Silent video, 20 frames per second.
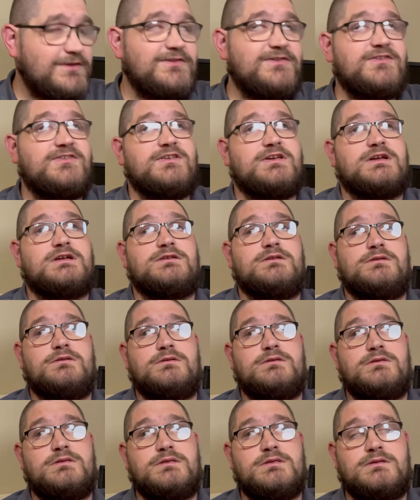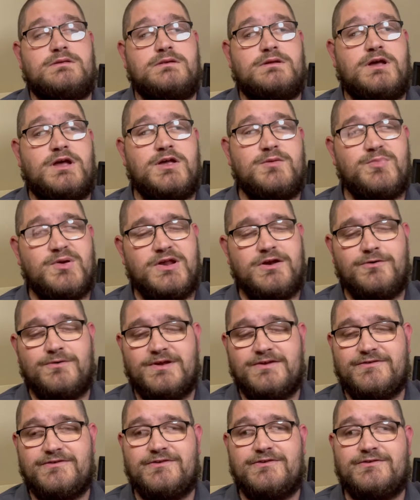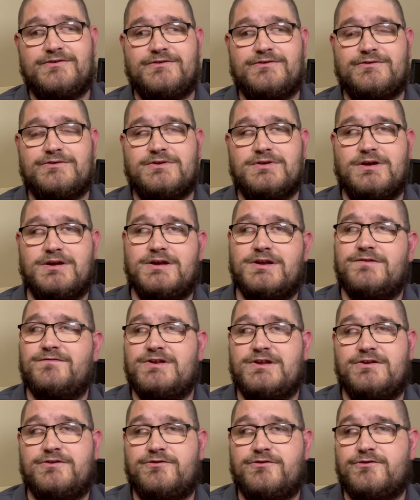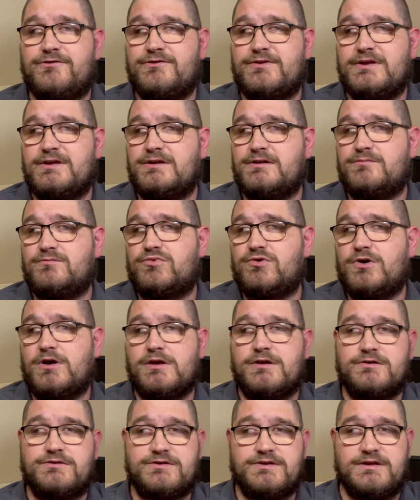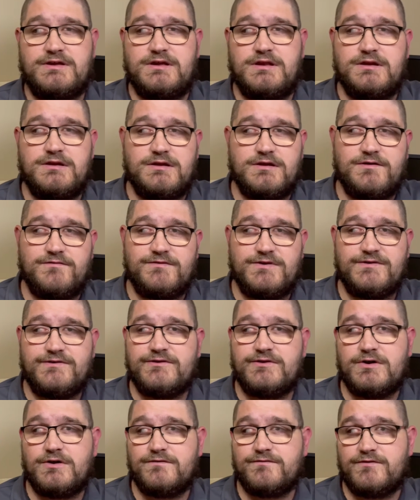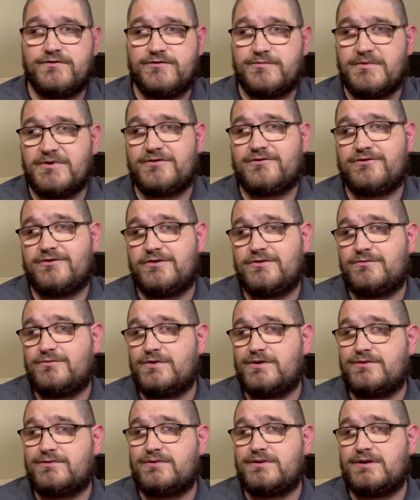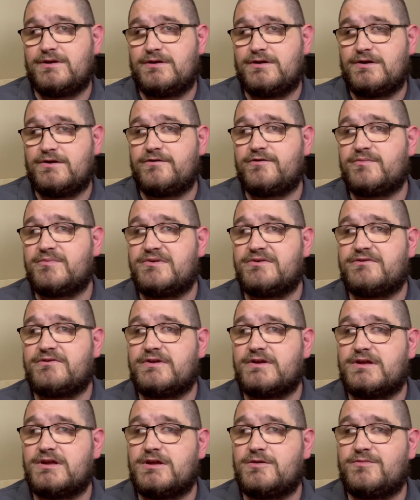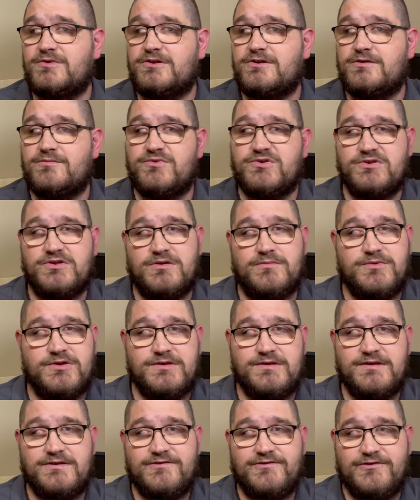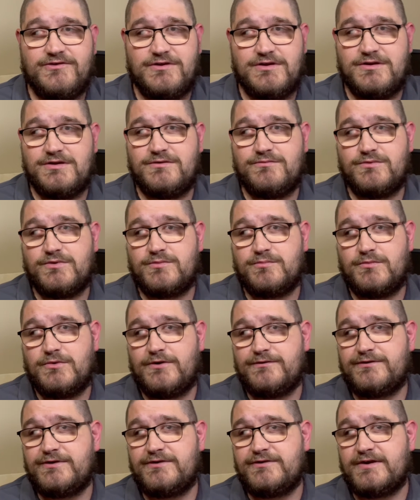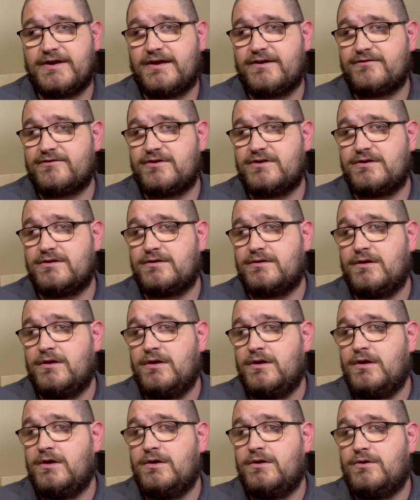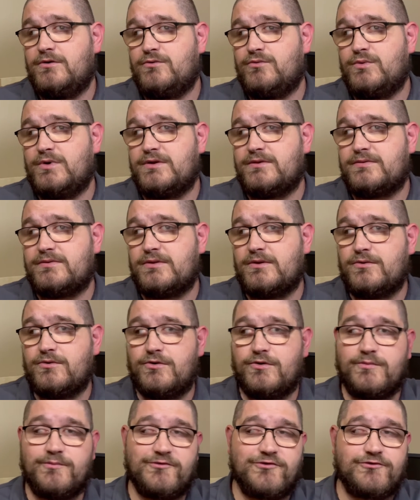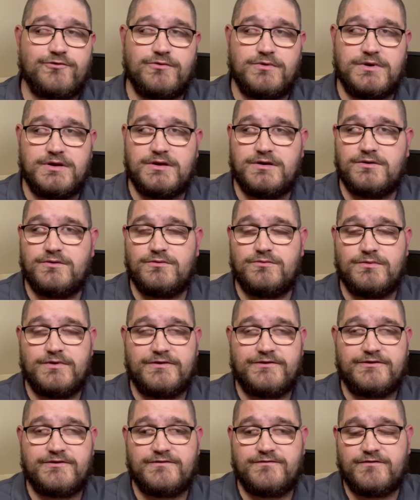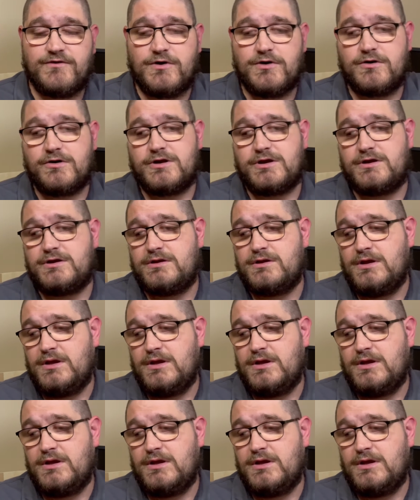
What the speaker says: said, iPadOS is kind of an interesting product in and of itself, especially with the announcements that came at WWDC with multitasking, with the home screen, with Safari,